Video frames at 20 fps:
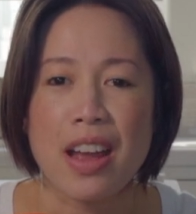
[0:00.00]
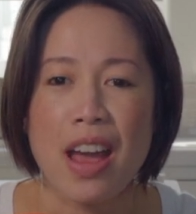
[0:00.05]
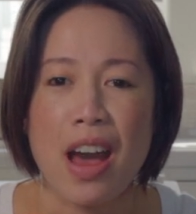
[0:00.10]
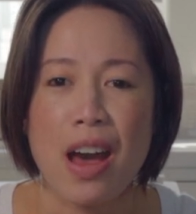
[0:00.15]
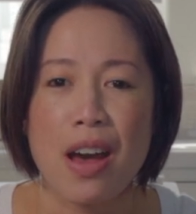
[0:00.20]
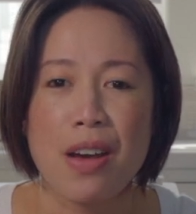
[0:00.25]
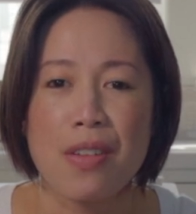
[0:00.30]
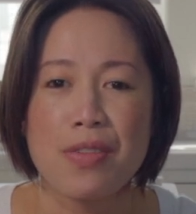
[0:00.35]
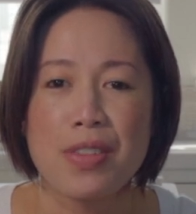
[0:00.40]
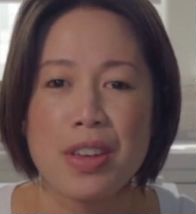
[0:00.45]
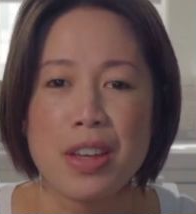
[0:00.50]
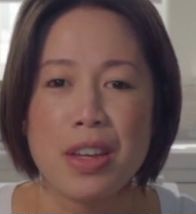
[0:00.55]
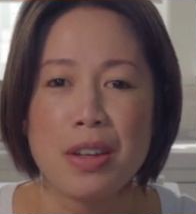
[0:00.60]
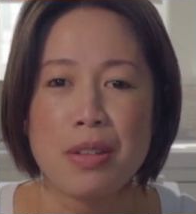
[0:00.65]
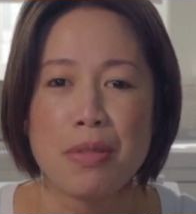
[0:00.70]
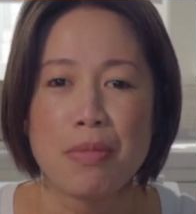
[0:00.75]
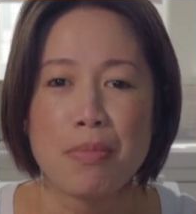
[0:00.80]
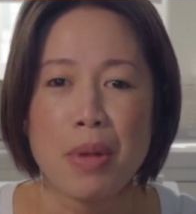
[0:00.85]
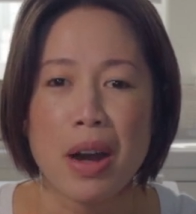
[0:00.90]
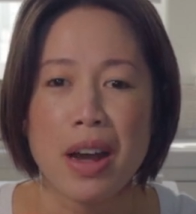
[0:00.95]
have
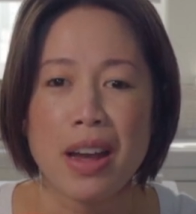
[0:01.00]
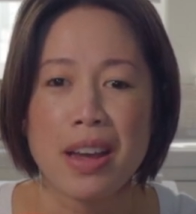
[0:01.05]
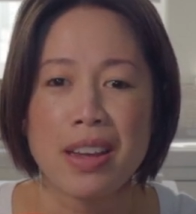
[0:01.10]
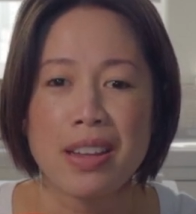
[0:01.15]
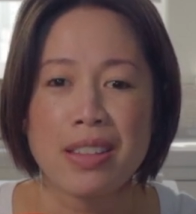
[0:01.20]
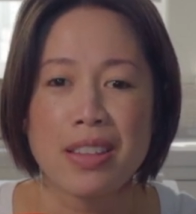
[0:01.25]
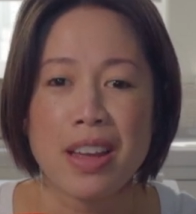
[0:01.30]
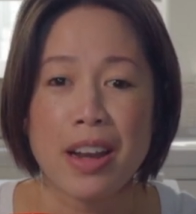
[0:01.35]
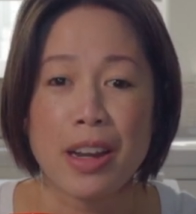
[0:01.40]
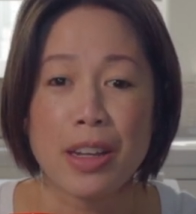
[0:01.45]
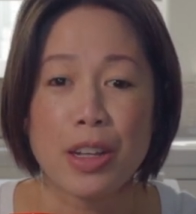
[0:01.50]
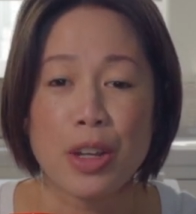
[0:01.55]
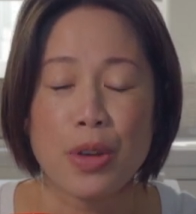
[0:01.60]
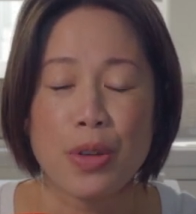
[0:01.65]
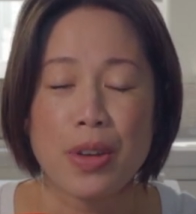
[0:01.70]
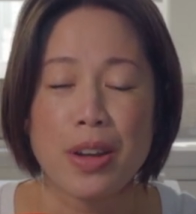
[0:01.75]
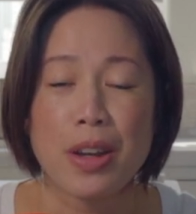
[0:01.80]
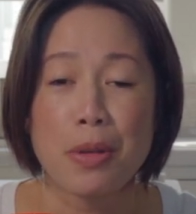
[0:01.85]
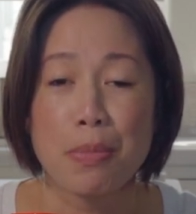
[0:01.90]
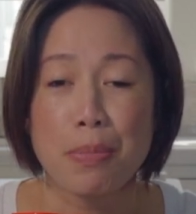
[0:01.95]
that I
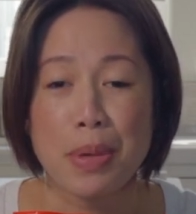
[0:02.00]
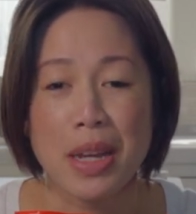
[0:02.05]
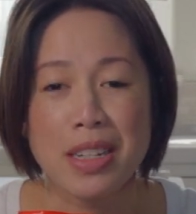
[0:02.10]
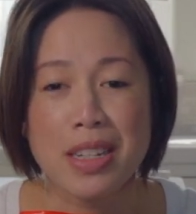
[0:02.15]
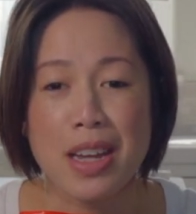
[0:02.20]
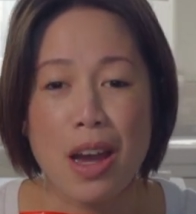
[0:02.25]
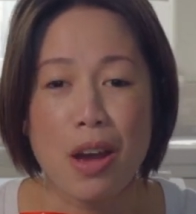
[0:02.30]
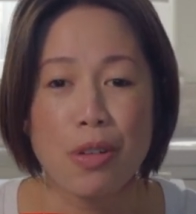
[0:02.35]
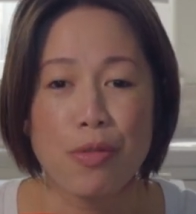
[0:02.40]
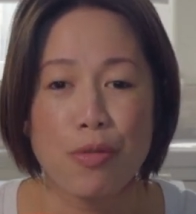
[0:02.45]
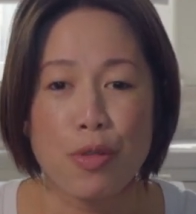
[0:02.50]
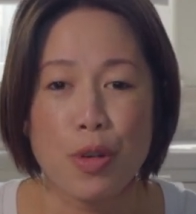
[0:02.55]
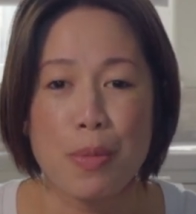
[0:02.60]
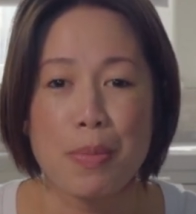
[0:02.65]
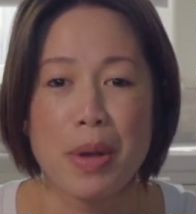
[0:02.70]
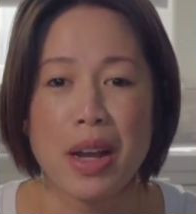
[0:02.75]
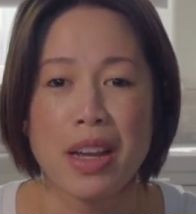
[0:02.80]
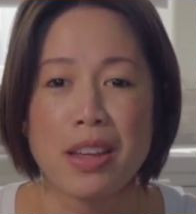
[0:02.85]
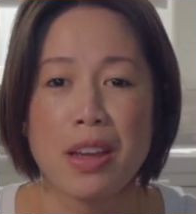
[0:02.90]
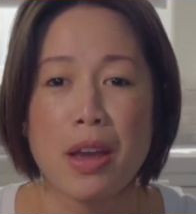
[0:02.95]
curated and picked out for
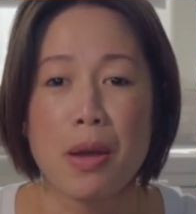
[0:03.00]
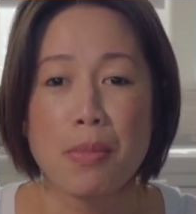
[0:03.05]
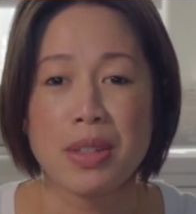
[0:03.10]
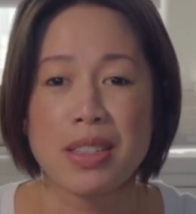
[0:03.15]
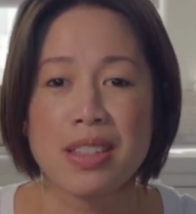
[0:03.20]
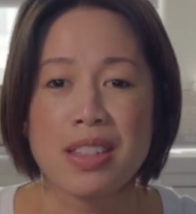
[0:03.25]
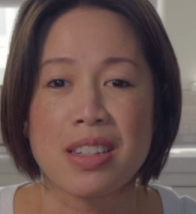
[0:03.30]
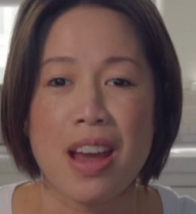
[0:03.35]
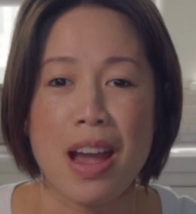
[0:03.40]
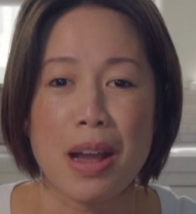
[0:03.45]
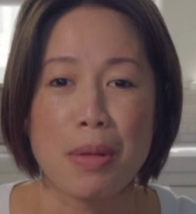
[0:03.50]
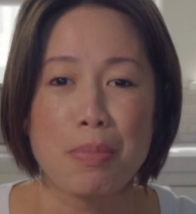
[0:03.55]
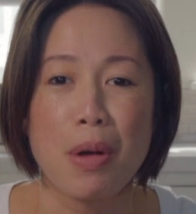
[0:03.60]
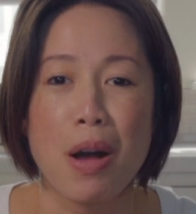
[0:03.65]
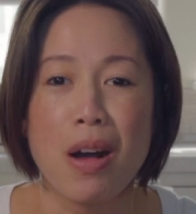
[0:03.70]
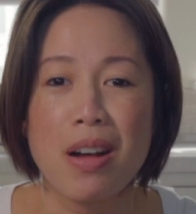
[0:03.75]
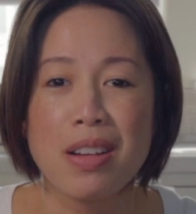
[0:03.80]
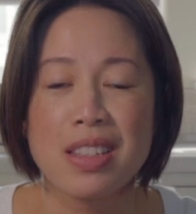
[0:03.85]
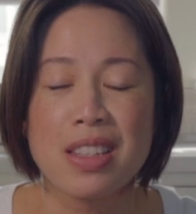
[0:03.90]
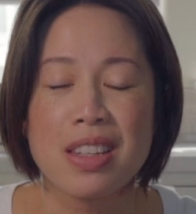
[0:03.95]
my Yummy snack
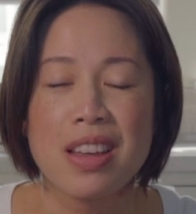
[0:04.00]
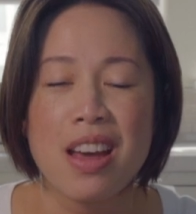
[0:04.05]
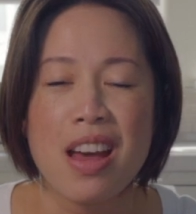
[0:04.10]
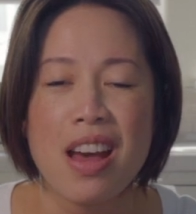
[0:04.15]
box,